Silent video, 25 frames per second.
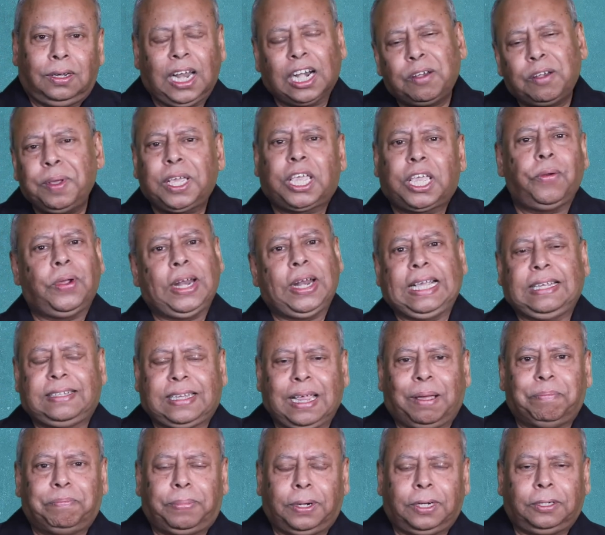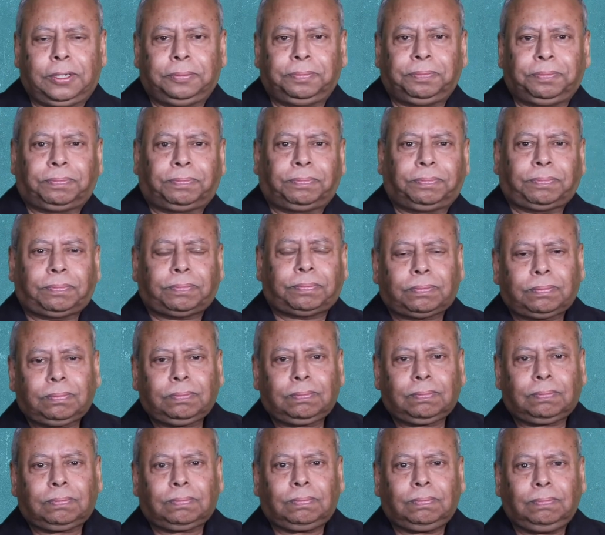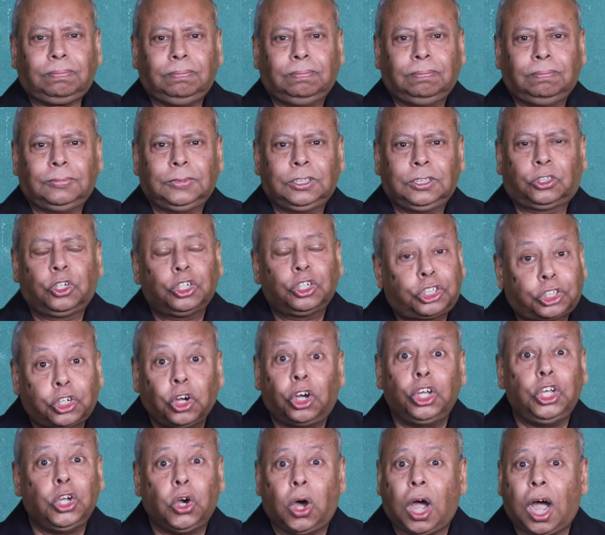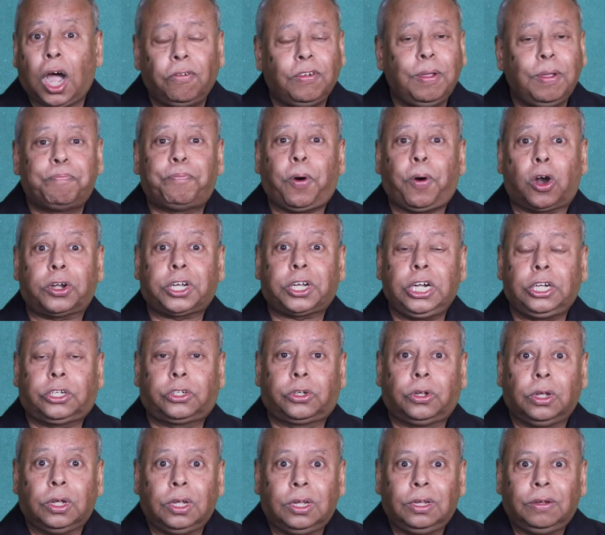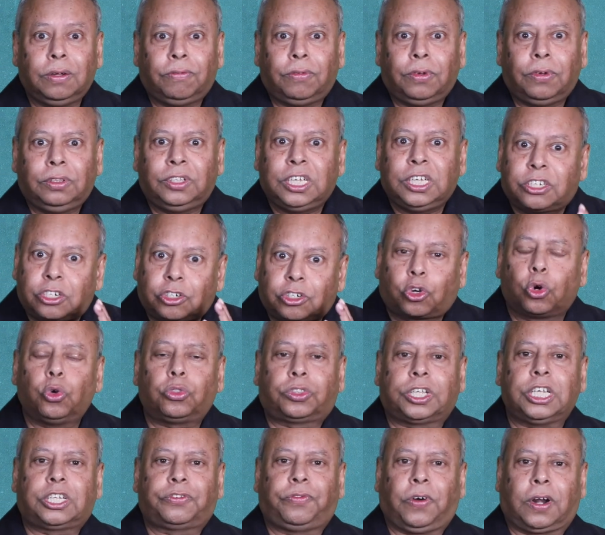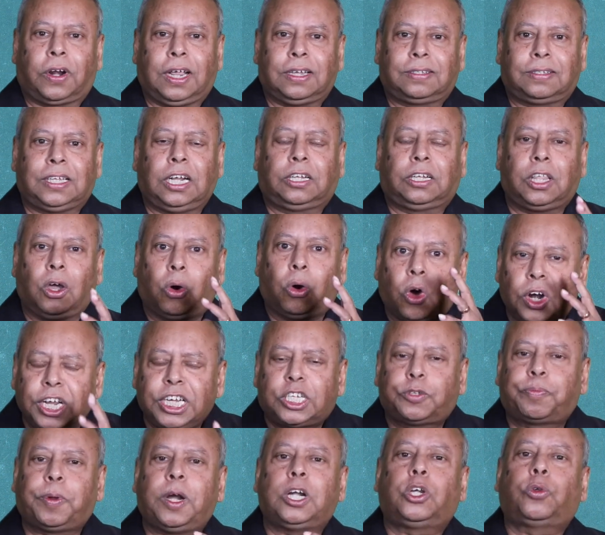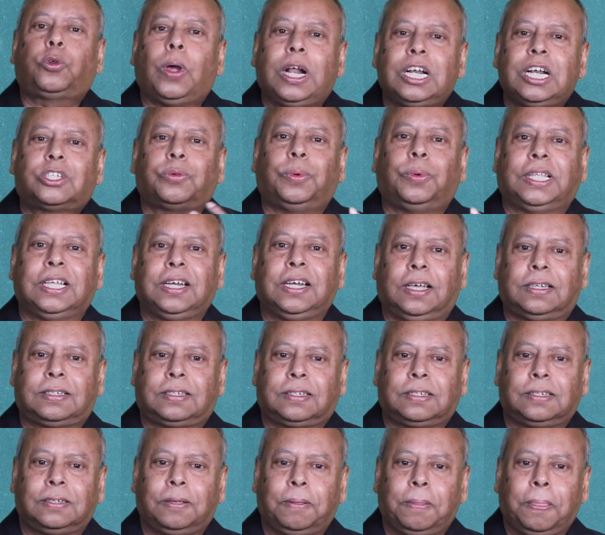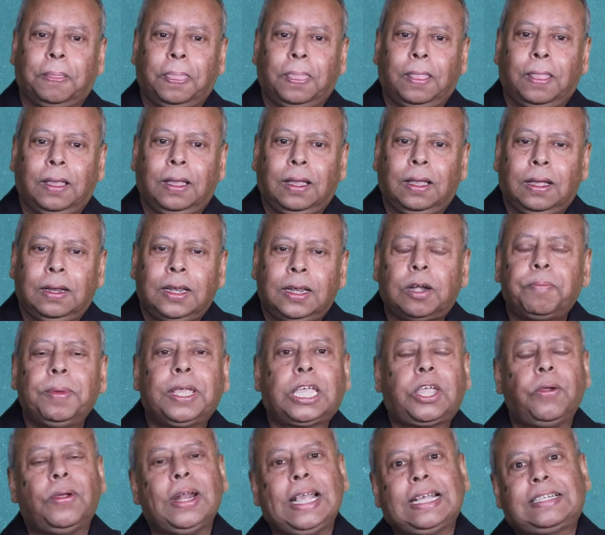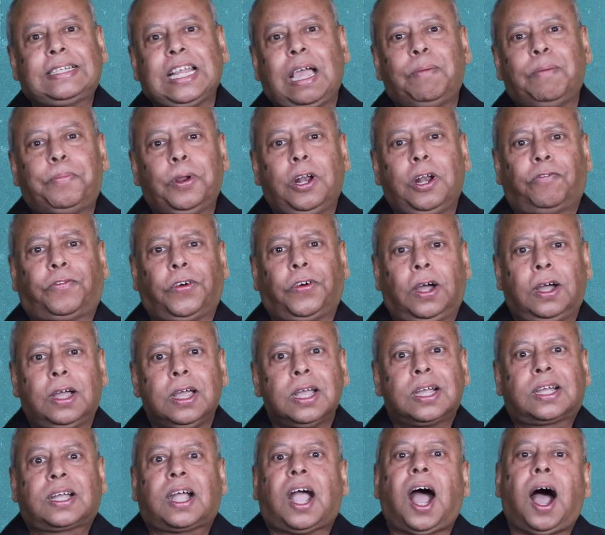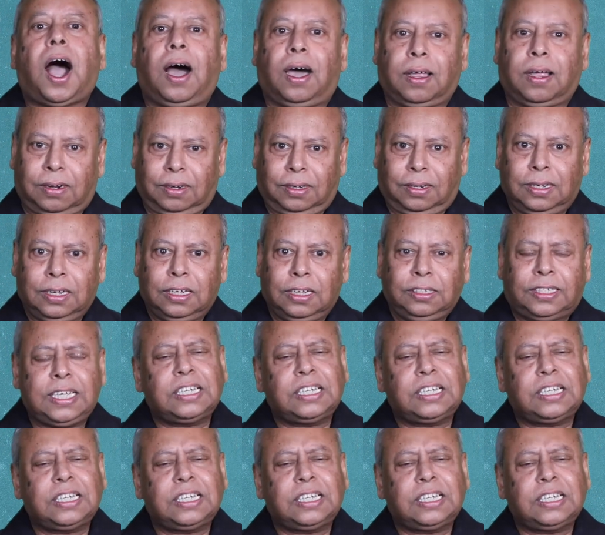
Let me give an example to show you how important this truth is for us, that the Holy Spirit dwells within us. Let me give an example of a car.